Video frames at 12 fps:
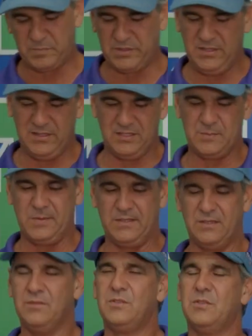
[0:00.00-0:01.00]
pretty
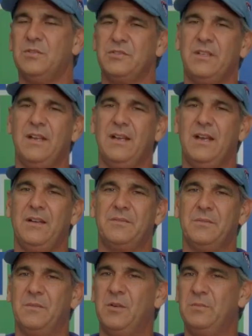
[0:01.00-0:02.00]
inexpensive tools that I got
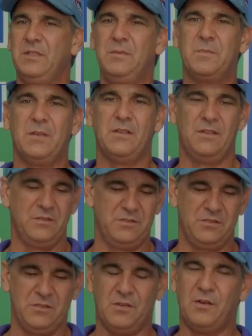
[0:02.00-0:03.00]
from Home Depot,
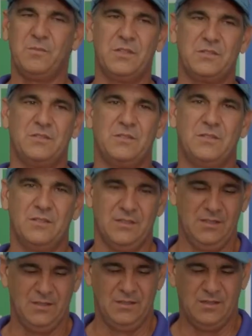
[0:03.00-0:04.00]
Lowe's, your hardware store,
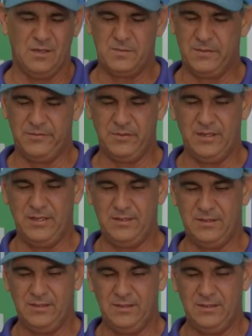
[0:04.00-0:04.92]
Harbor Freight.